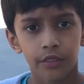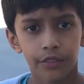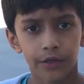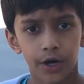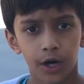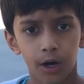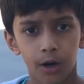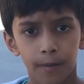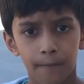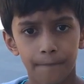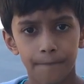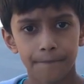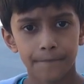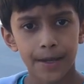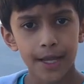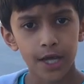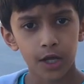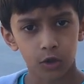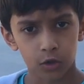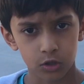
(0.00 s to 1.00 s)
The
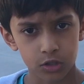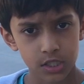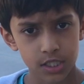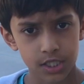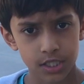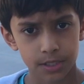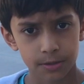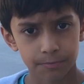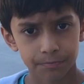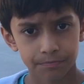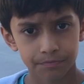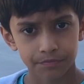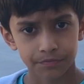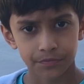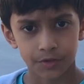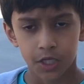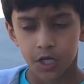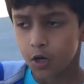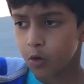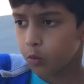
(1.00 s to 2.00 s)
males
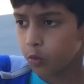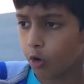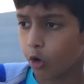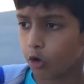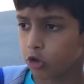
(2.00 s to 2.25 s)
will